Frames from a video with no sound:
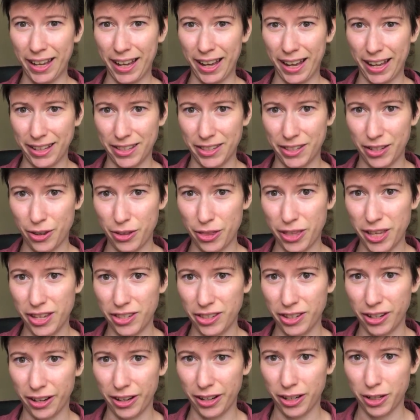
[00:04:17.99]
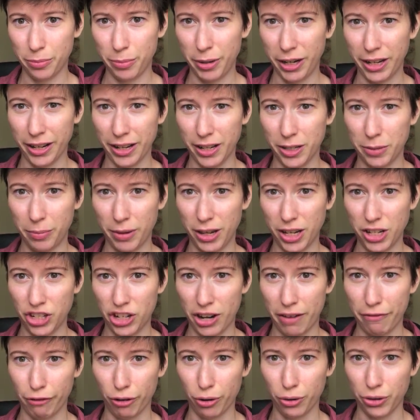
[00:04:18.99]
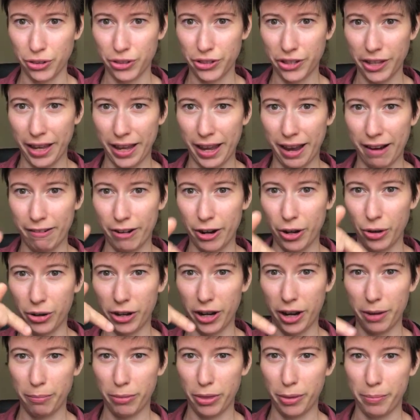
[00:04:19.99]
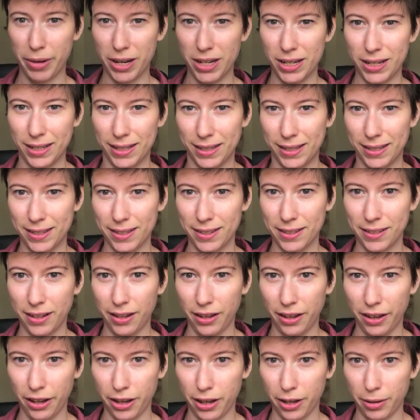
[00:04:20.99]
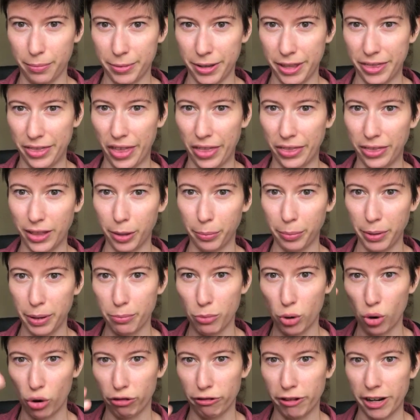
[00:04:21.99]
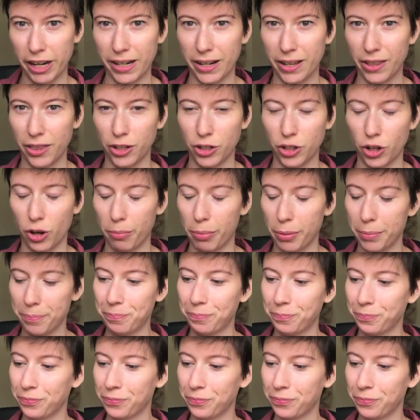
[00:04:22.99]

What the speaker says: and so these are going to be nice big chevrons that carry on up the mittens, and then there'll be more green at the top.